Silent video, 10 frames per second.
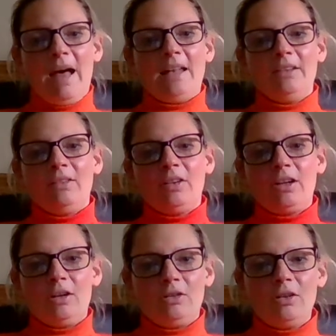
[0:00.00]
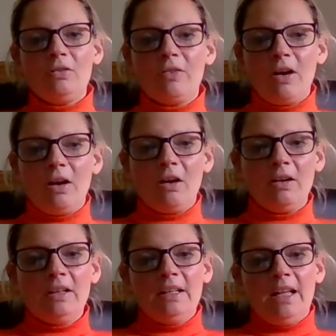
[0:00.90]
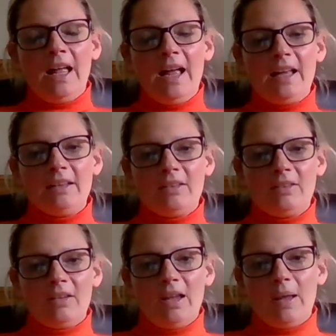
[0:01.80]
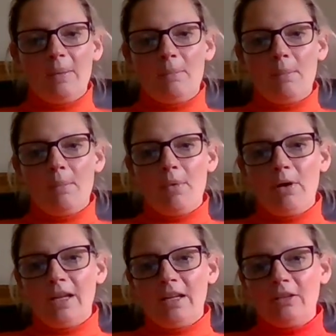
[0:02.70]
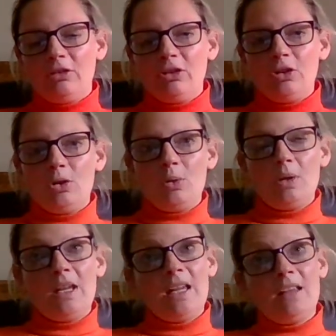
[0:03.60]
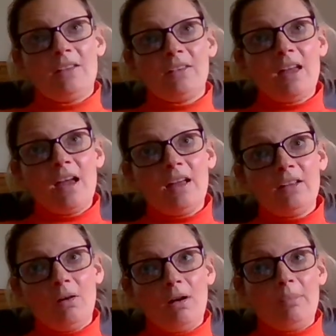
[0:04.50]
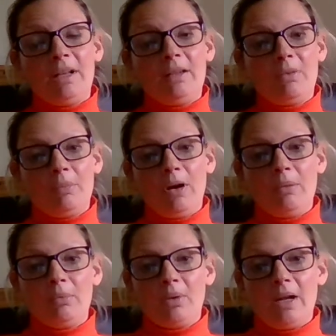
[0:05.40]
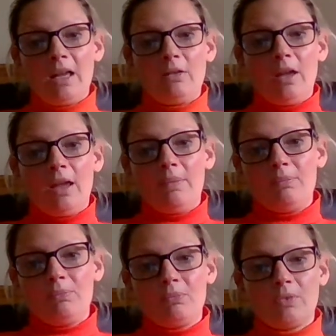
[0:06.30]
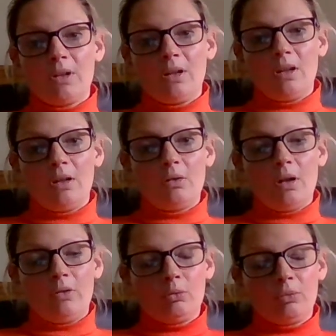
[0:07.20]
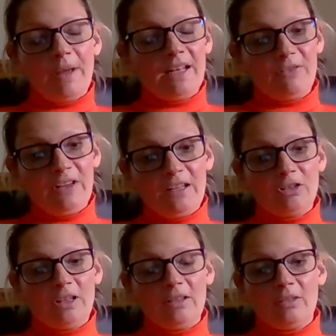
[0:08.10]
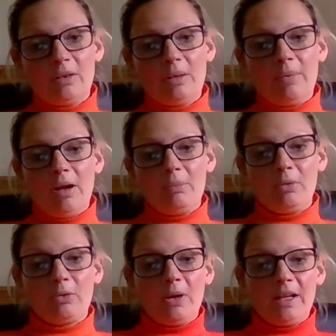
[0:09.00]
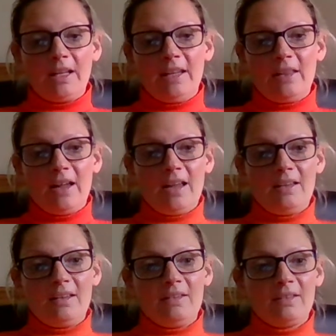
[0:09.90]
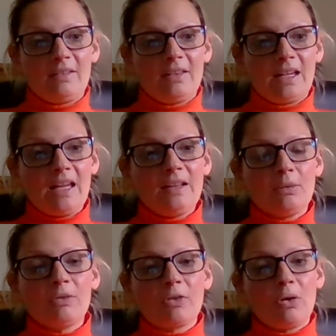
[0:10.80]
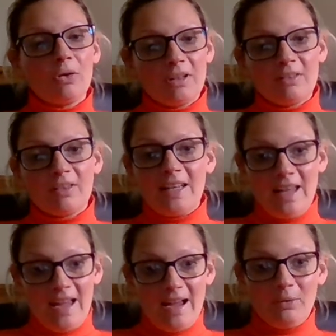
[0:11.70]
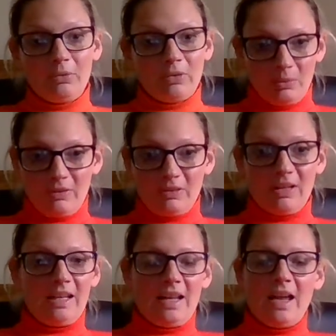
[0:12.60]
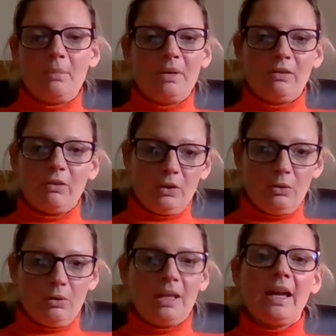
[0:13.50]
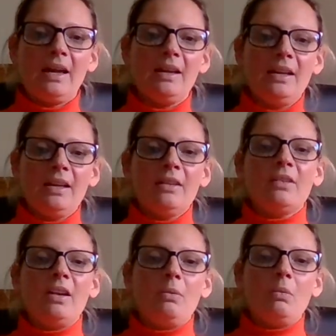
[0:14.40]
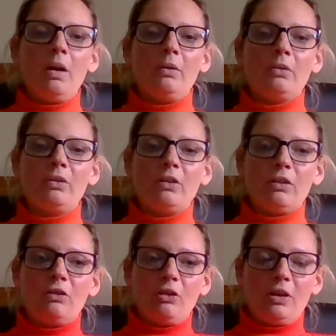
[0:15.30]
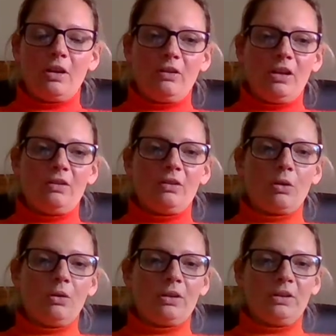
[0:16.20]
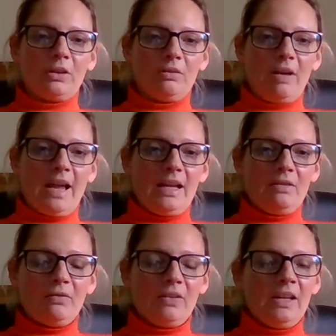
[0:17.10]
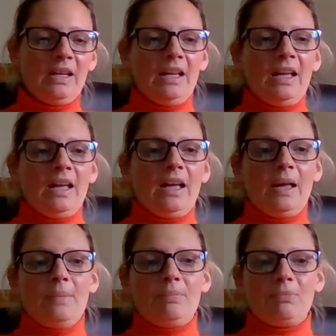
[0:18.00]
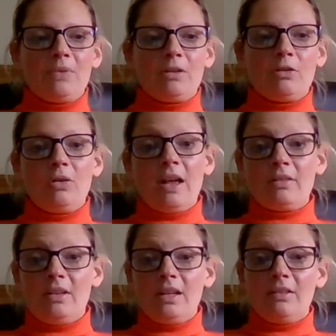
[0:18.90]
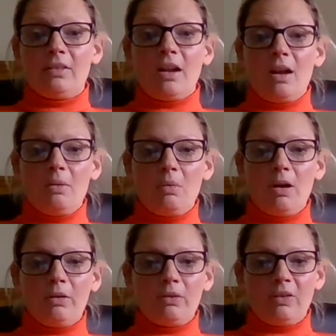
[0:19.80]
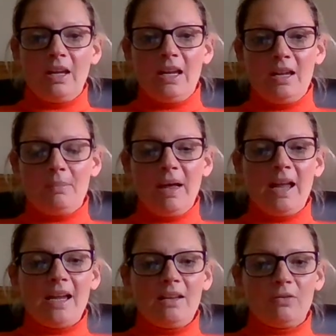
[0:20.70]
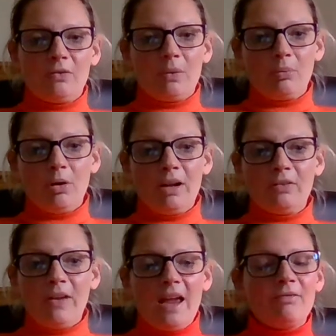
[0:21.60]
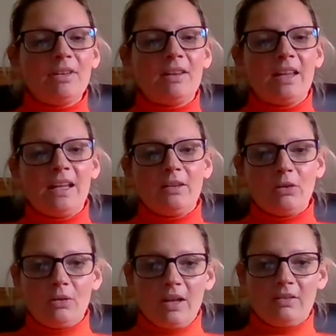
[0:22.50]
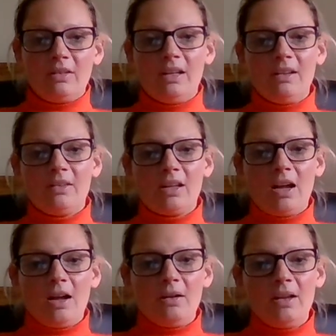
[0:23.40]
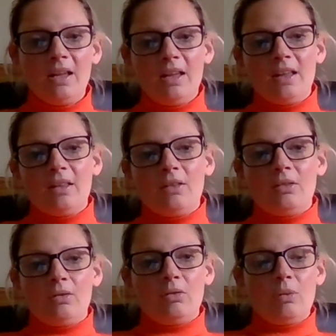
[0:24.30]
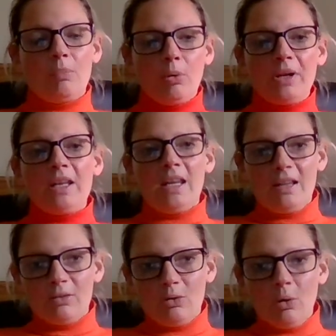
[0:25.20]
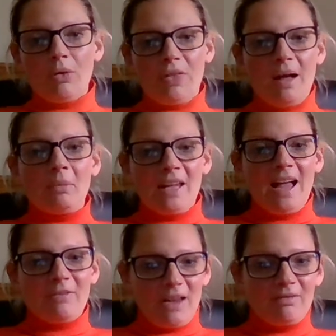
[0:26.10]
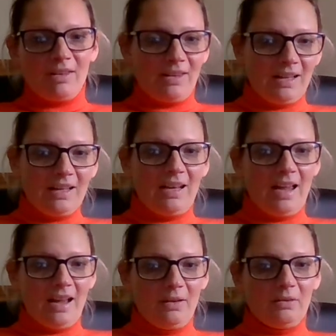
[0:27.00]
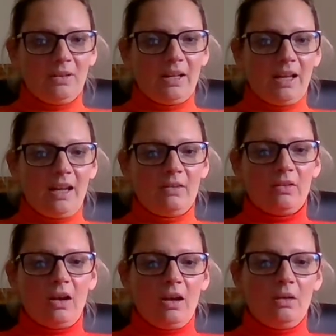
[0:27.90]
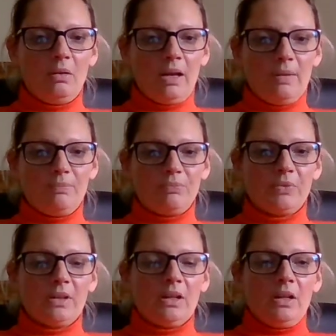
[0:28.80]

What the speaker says: the balance and go too far. And my issue is that I believe the Bible, I talked about in Ephesians, that the Bible is quite clear that it is the kingdom of God is the now. So we see it now, but it's the not yet. So whilst Jesus conquered the grave, 2000 years ago, whilst he paid the price for everything 2000 years ago, the point is not that we have everything now. Okay, so I don't